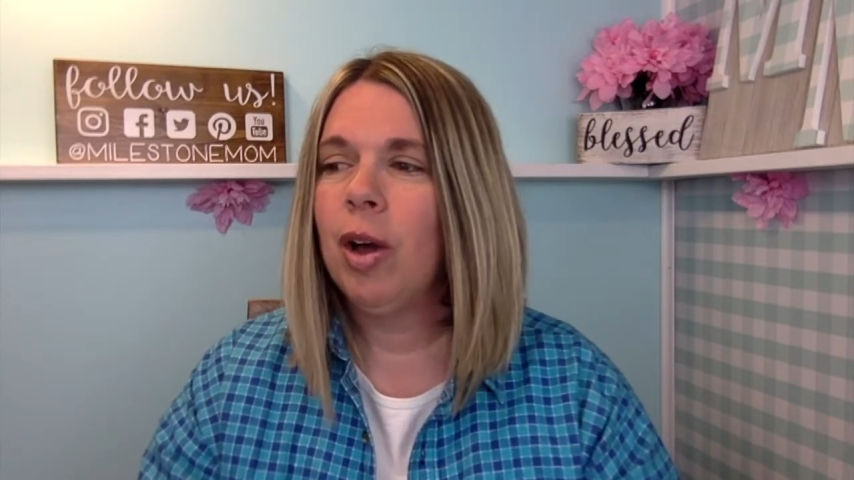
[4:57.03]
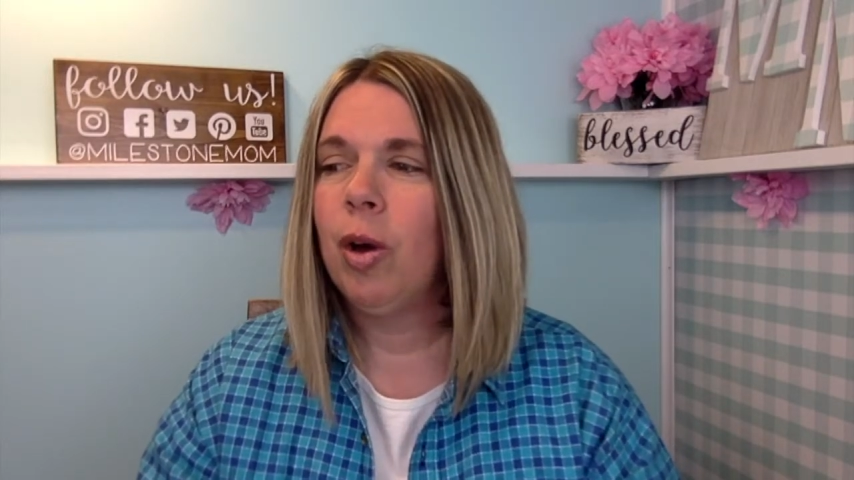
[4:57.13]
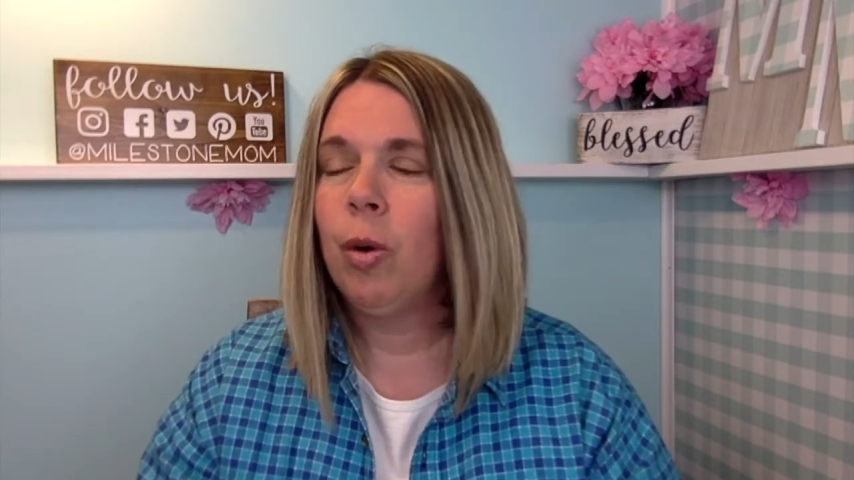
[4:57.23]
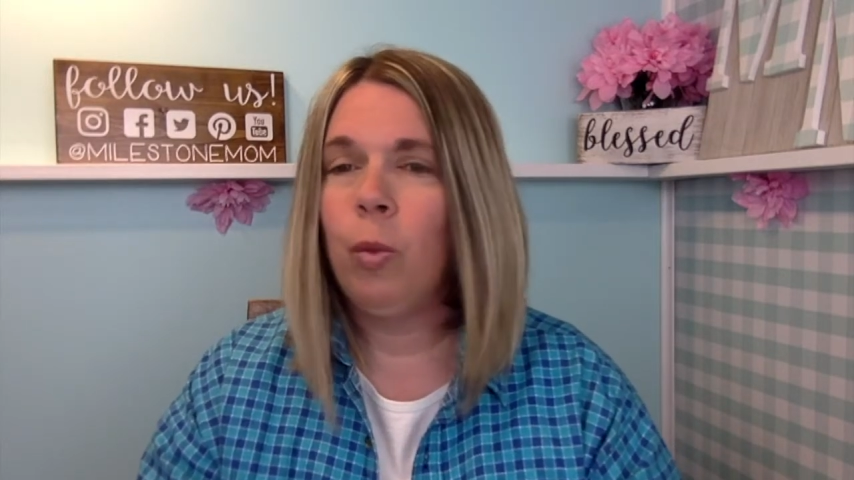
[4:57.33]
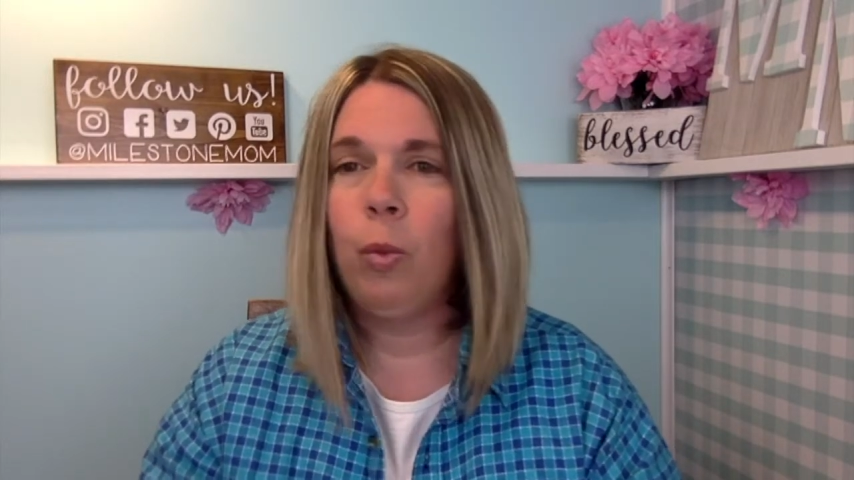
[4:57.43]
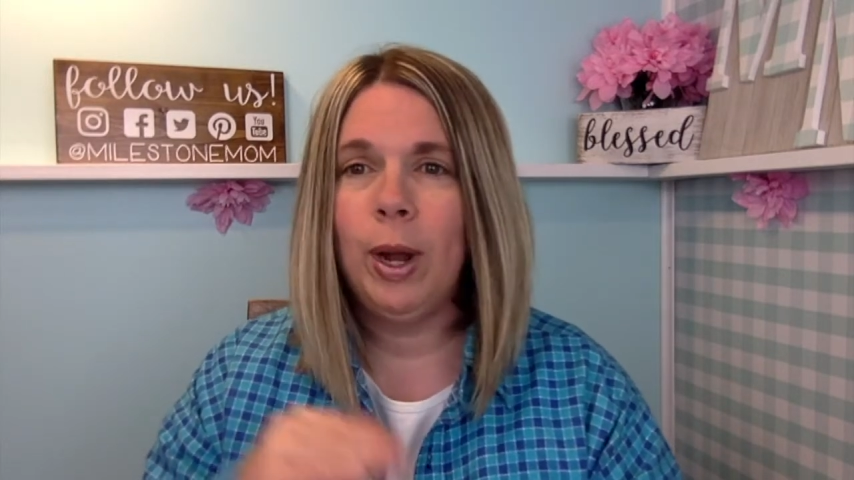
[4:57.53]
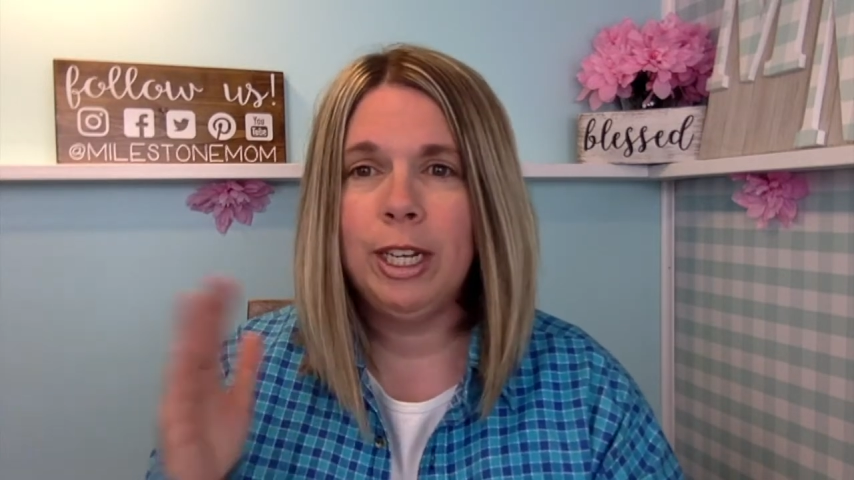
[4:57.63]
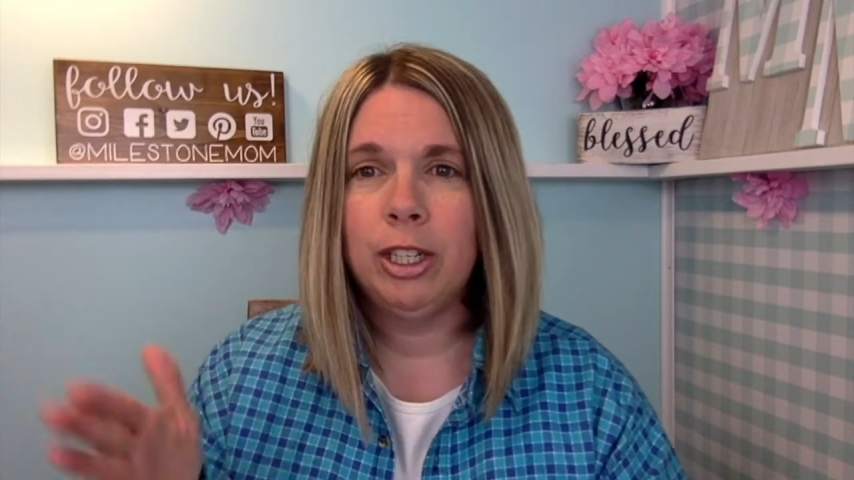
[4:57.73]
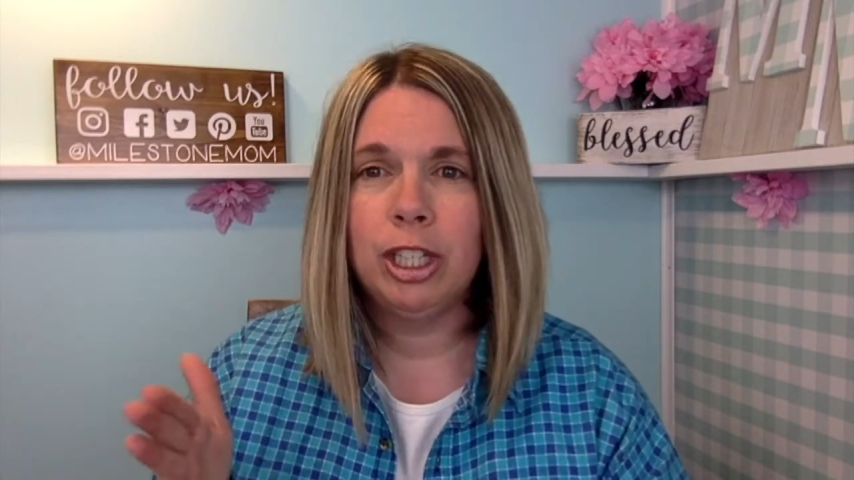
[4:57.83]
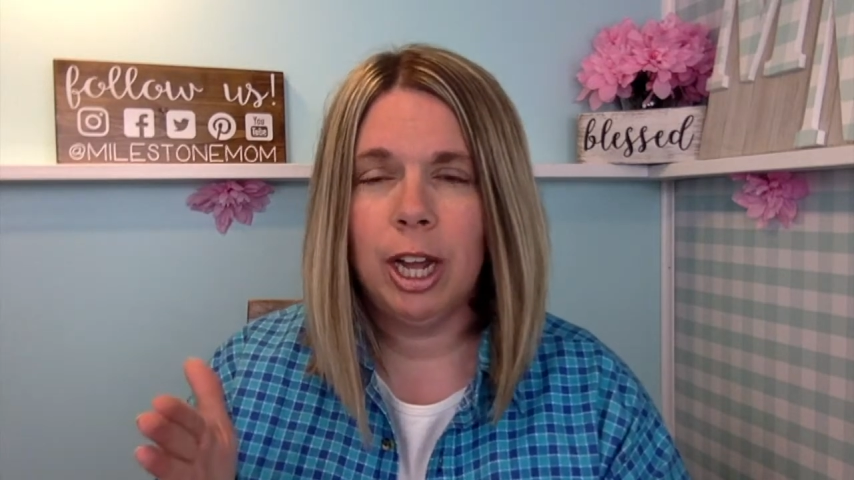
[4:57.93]
when
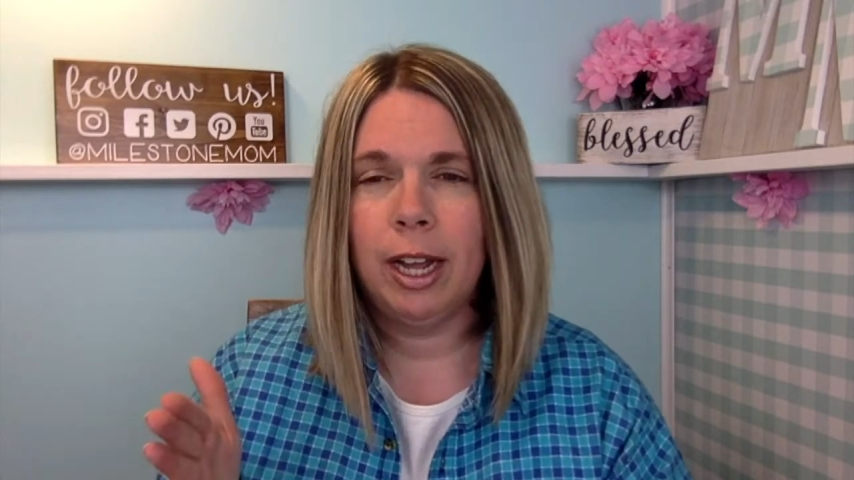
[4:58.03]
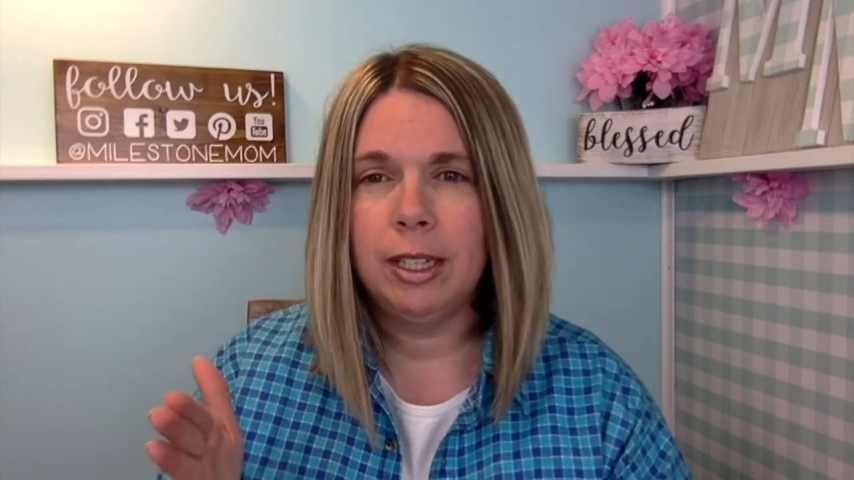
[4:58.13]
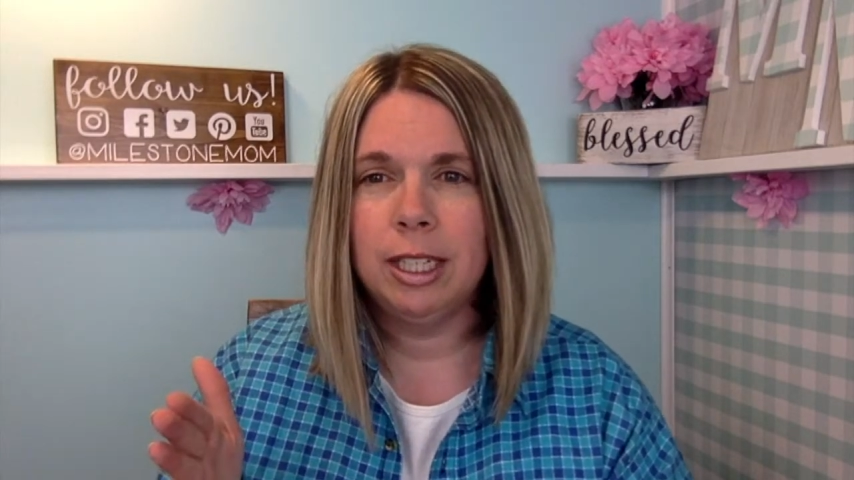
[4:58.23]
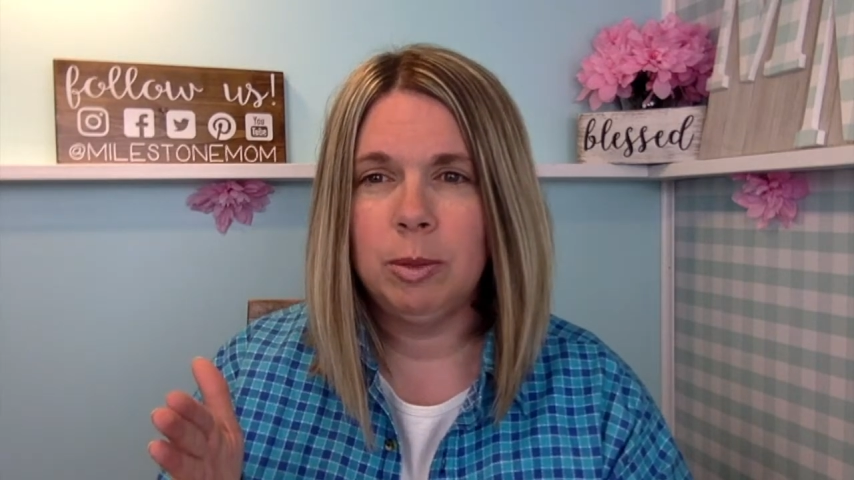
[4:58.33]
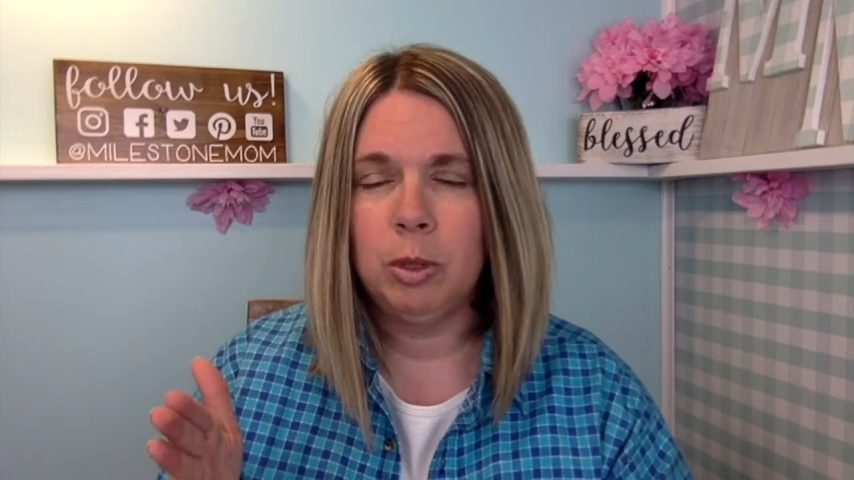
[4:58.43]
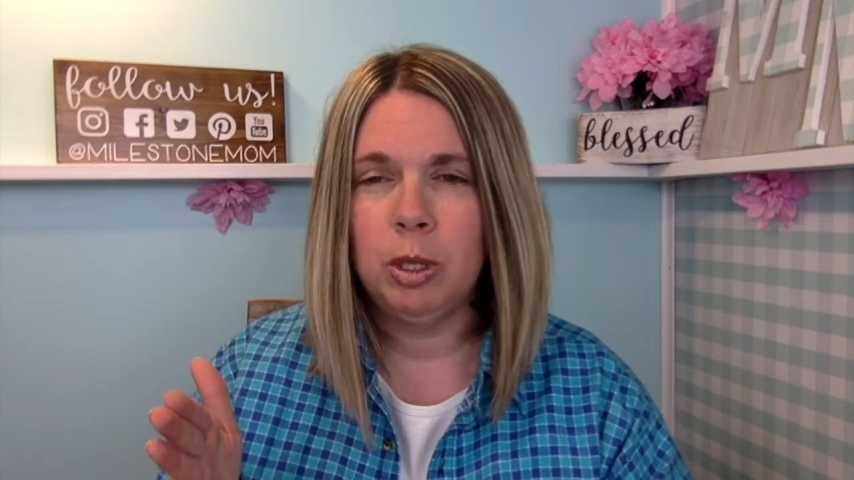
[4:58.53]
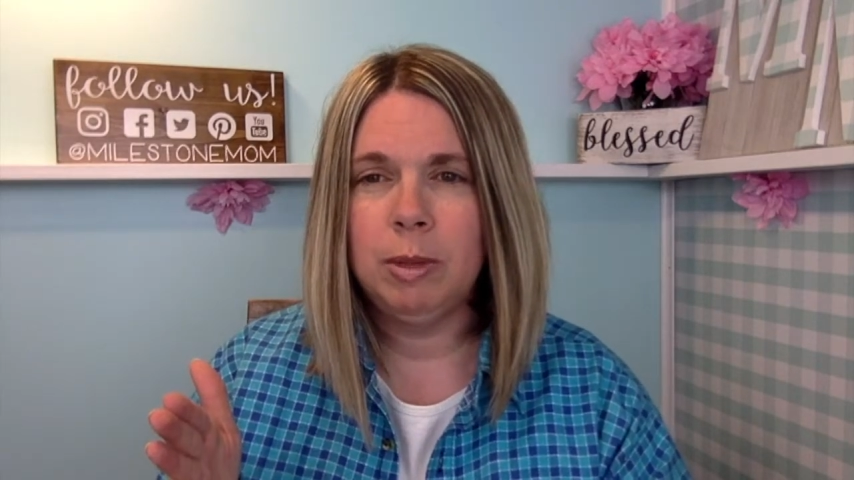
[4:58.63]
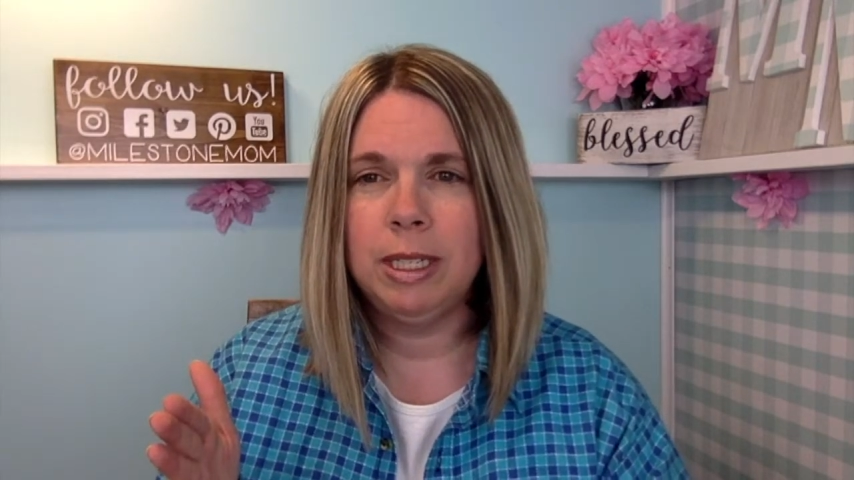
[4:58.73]
your child is supposed to be